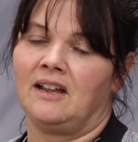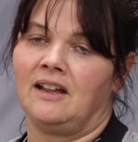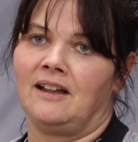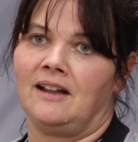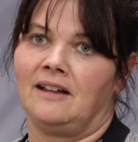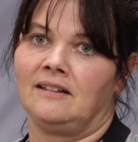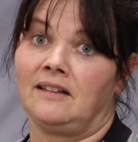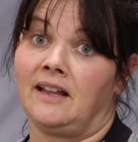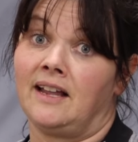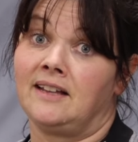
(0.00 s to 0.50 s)

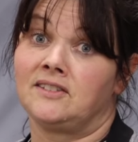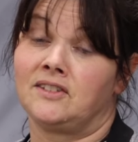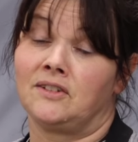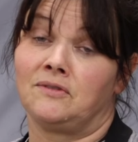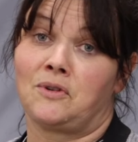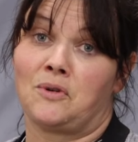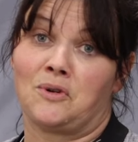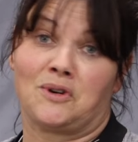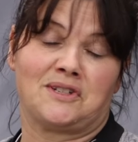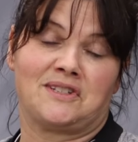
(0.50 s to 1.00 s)
unless,
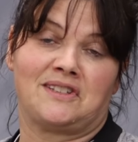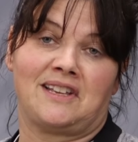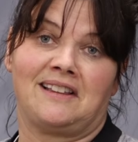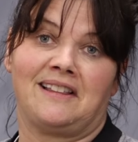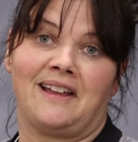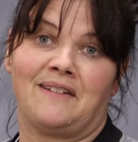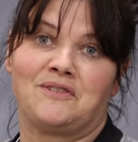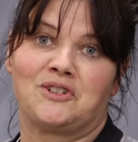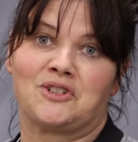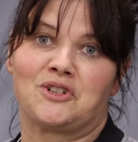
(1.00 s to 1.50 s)
of course, they
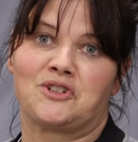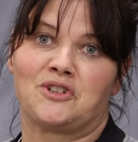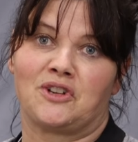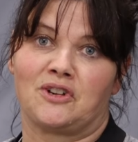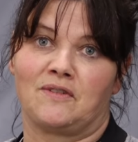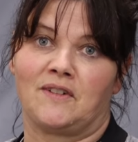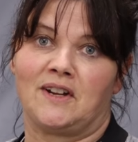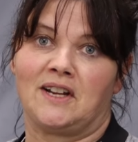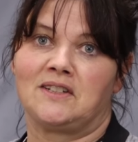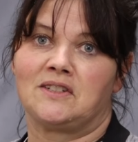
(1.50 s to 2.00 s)
left your
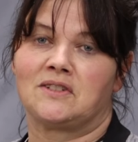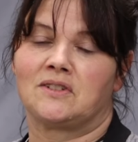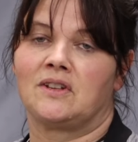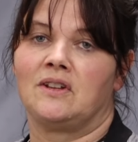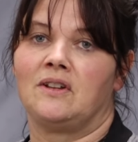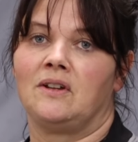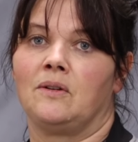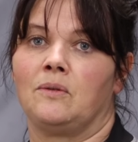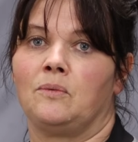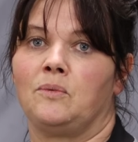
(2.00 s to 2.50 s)

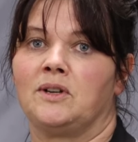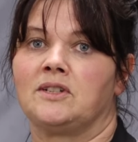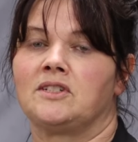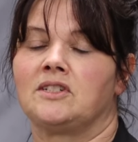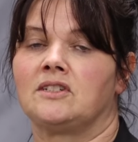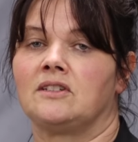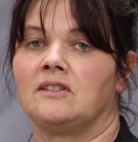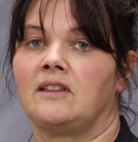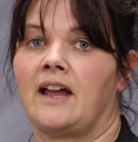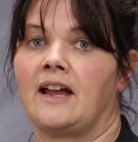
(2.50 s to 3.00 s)
cervix,
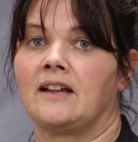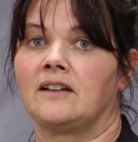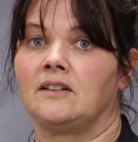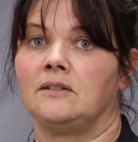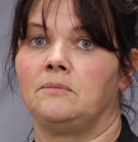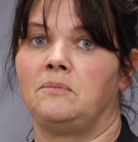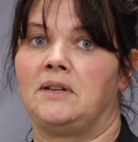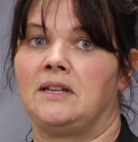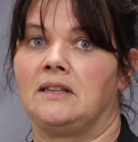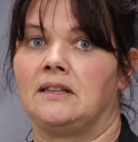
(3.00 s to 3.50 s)
which that
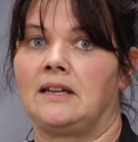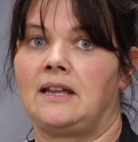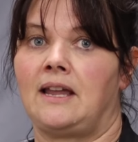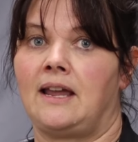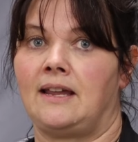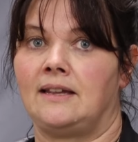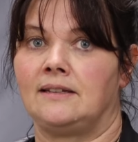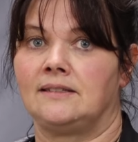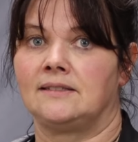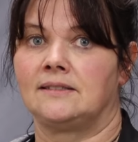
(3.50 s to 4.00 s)
could be the
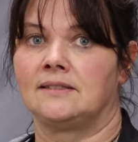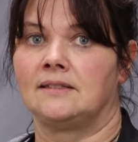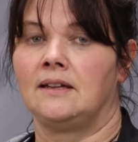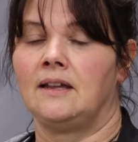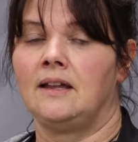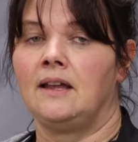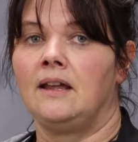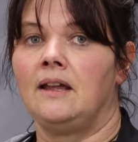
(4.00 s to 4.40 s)
case.